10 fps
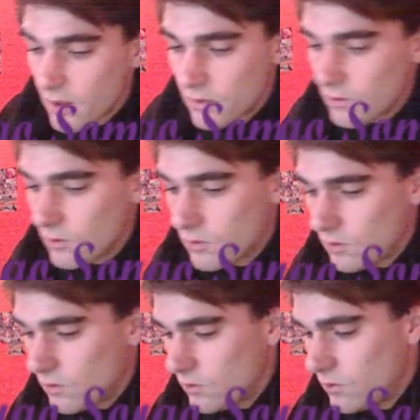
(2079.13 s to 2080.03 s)
to
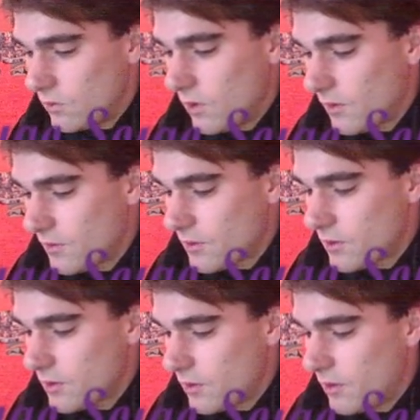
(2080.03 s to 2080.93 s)
to to
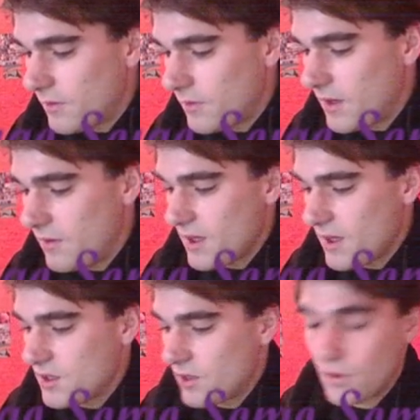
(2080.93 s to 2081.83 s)
other uh,
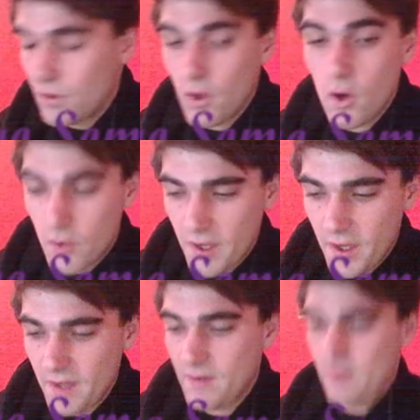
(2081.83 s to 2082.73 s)
civilizations, to the
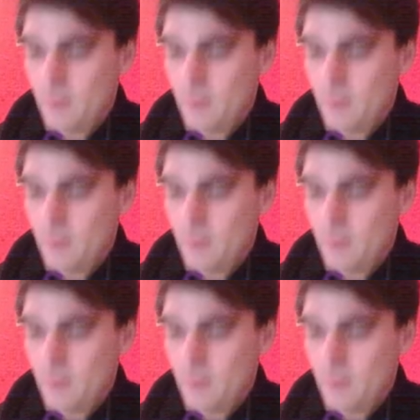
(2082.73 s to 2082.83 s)
Orids.